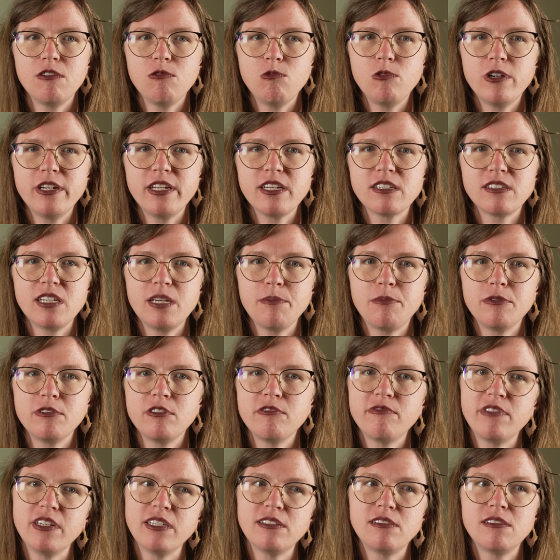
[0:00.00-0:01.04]
One example
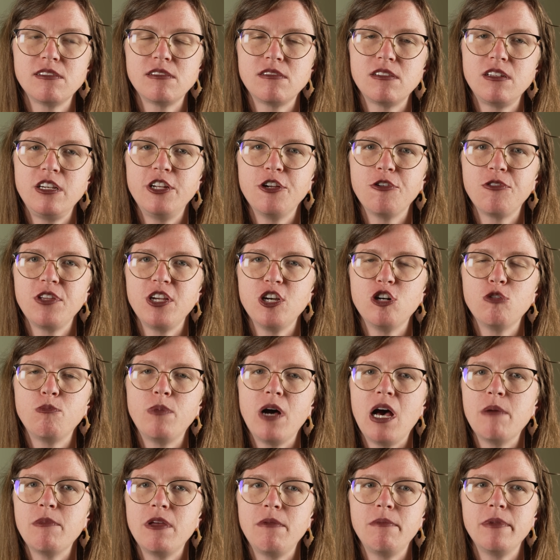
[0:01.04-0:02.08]
of this is, the
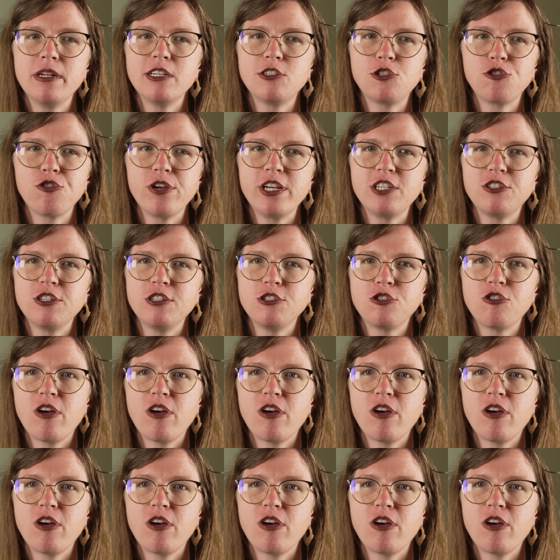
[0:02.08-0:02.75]
Obama administration